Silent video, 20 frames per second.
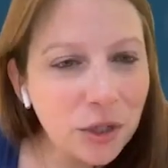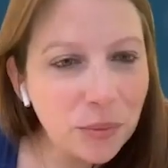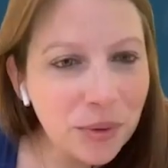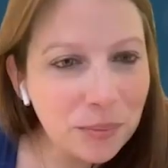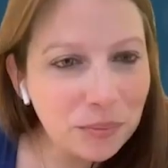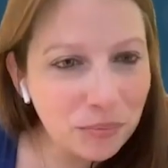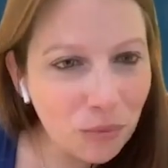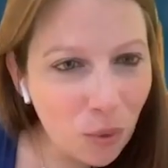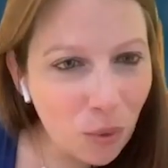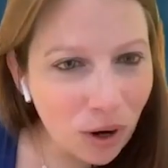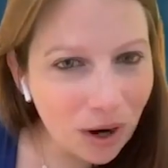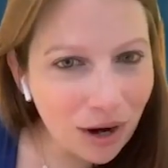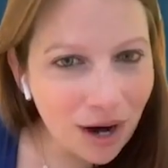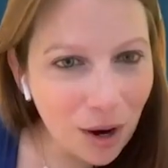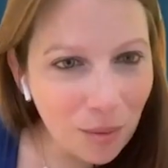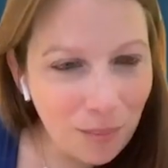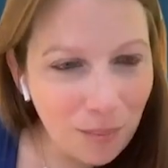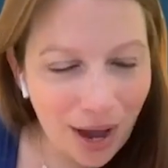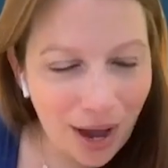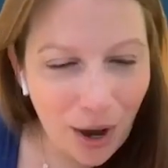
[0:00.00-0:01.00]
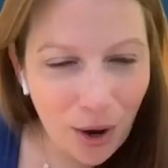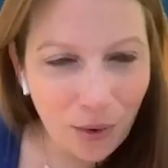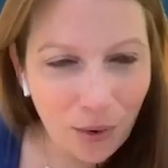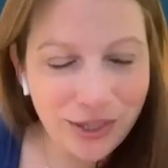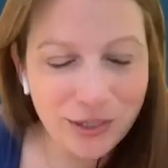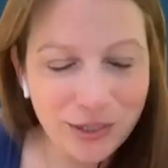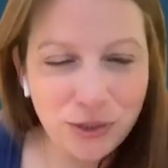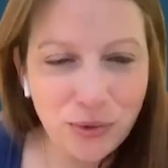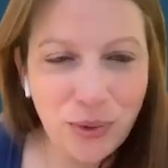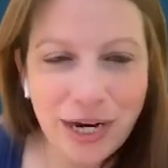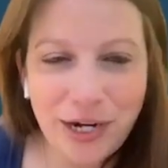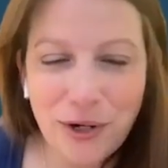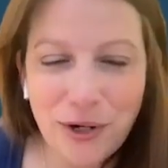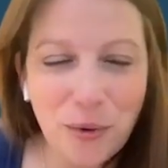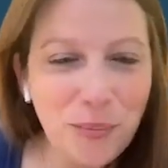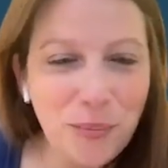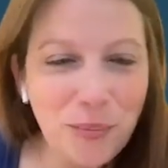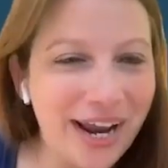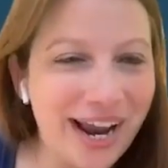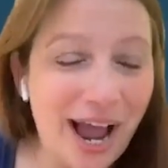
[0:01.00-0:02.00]
a little bit more about this grand
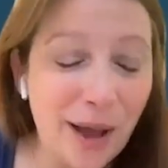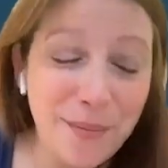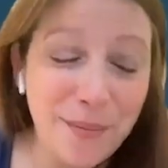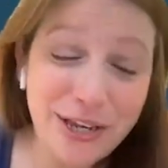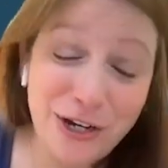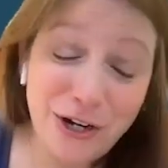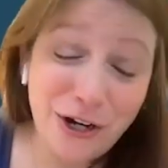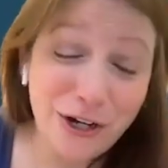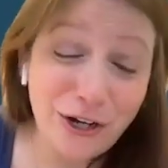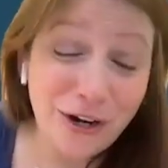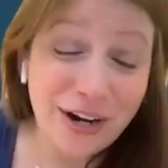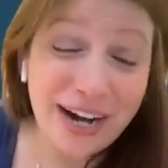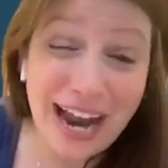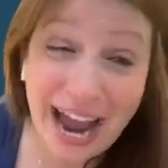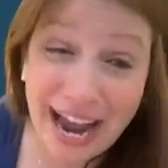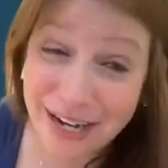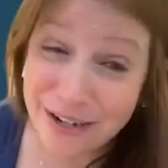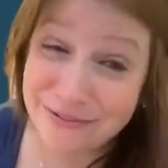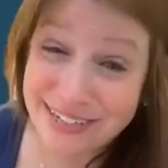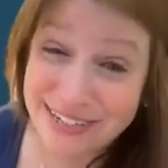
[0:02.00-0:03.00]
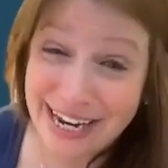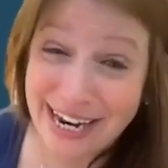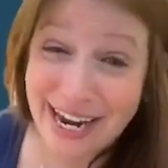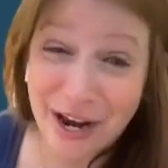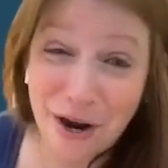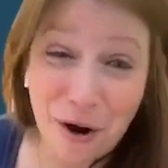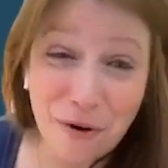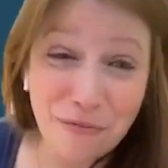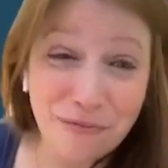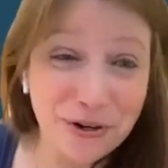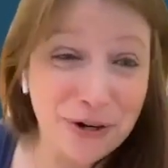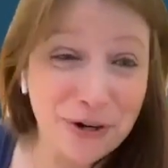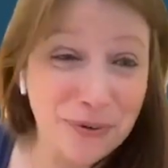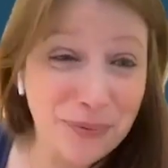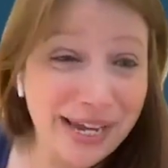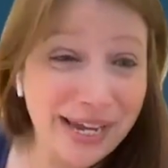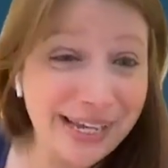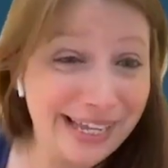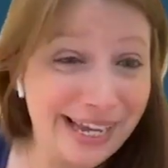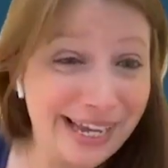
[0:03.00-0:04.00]
opening. I mean, you're kind of taking over
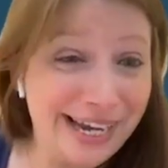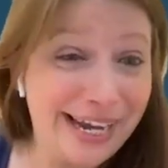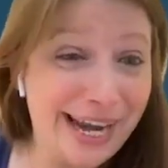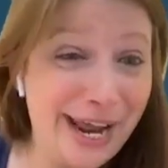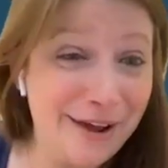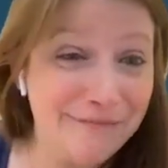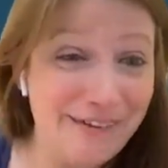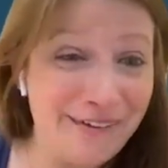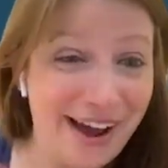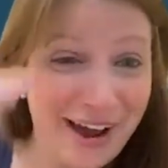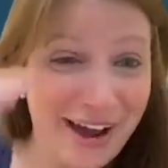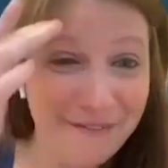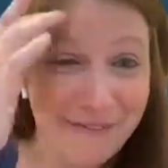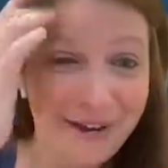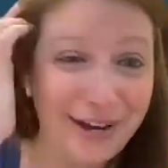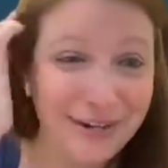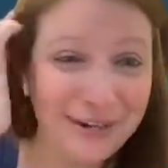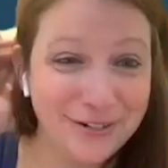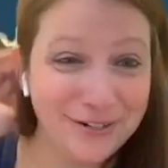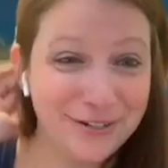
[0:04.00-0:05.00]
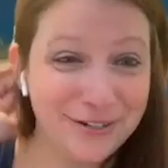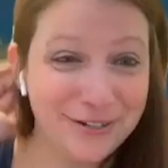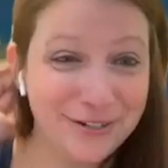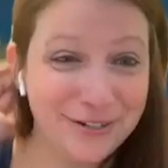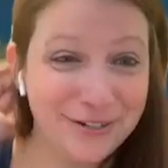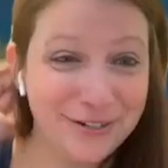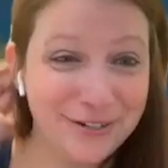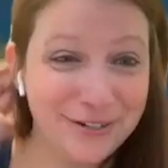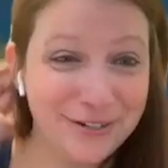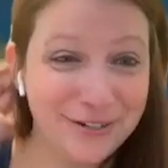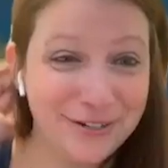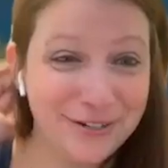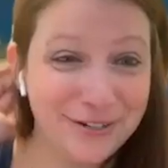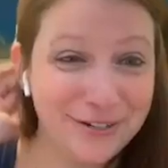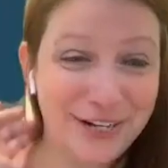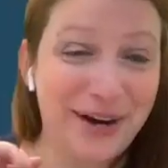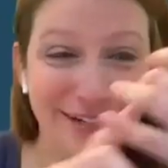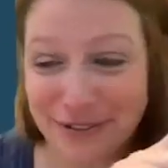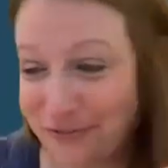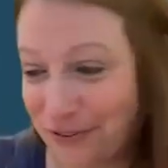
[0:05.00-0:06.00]
New England, if I
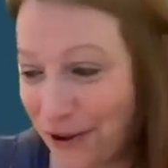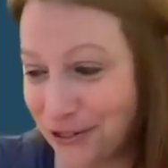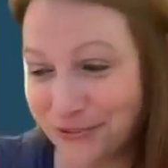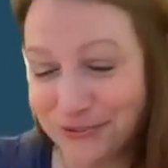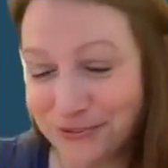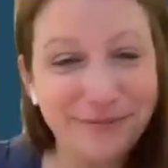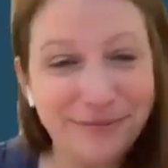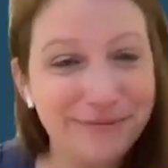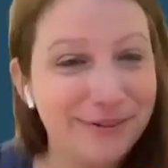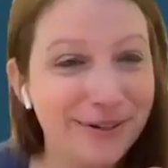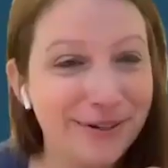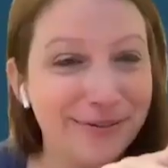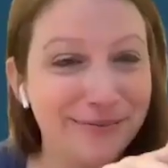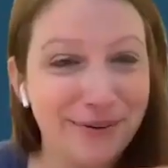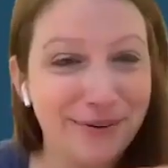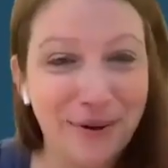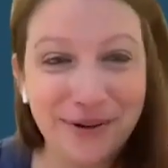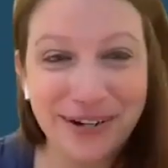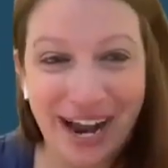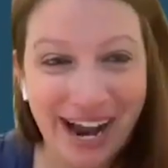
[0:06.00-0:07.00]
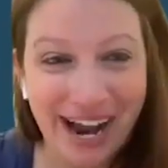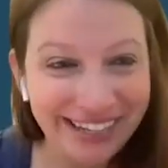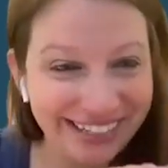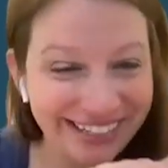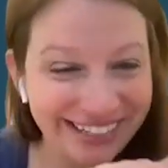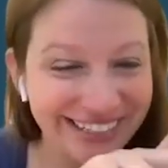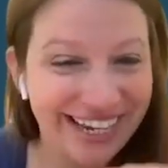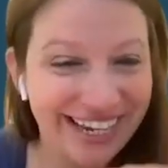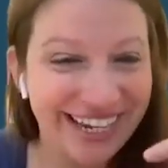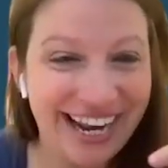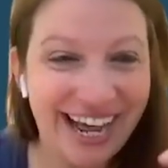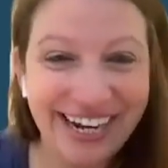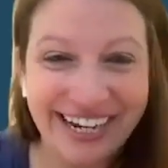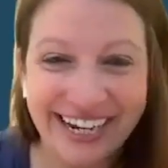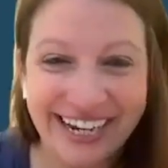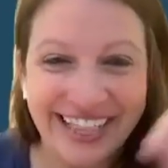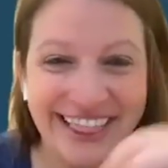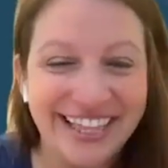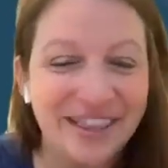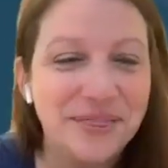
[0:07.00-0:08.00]
understand correctly. First Falls River, Rhode Island,
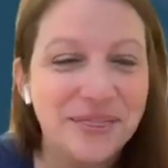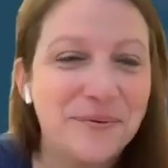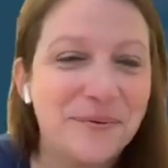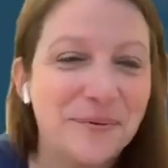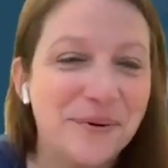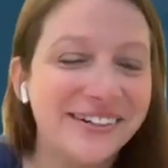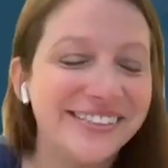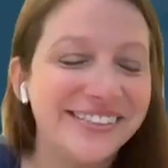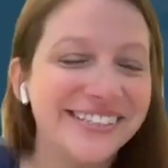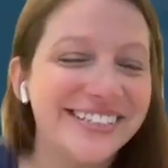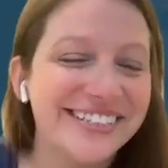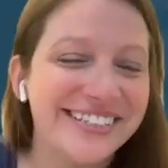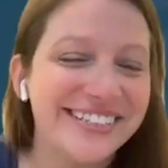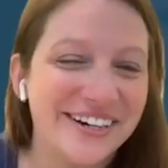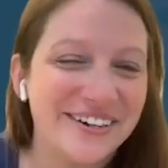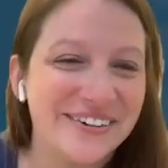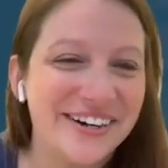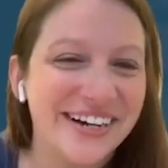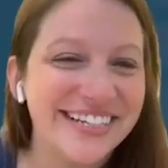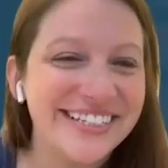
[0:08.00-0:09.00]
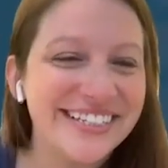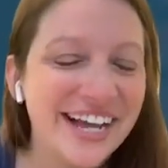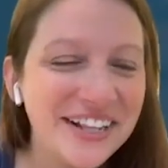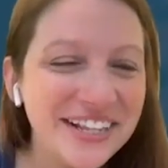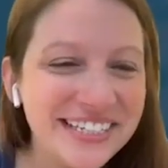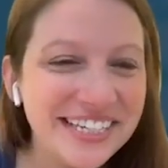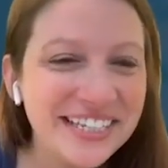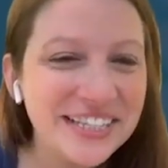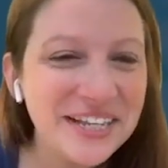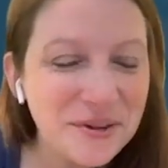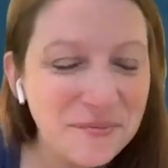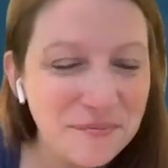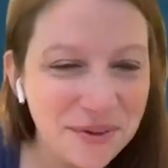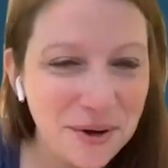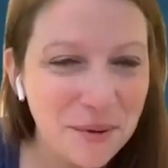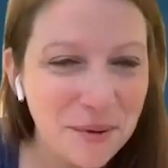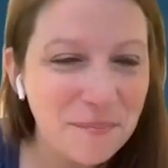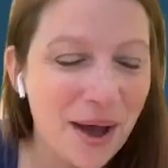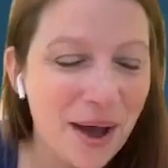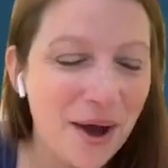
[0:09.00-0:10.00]
Connecticut, then the world. So, tell us a little
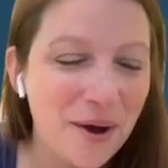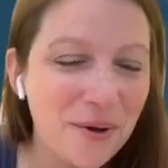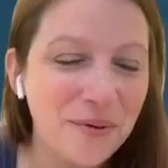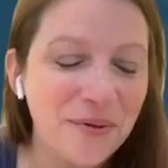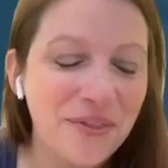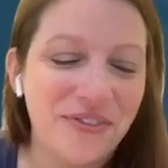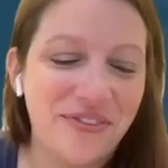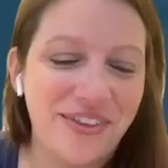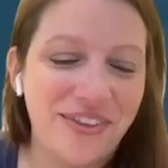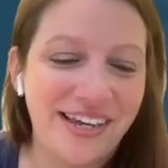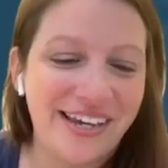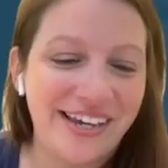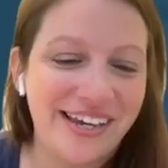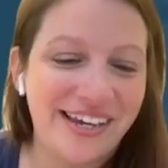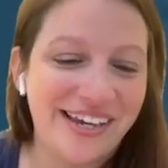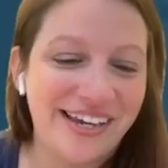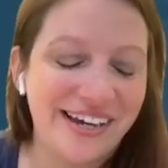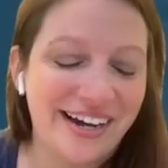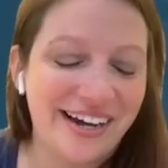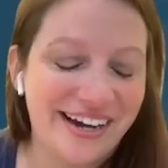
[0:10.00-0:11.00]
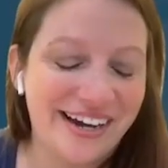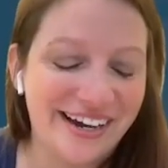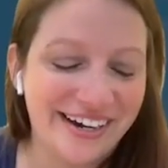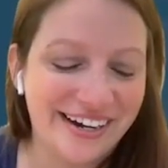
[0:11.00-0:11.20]
bit about the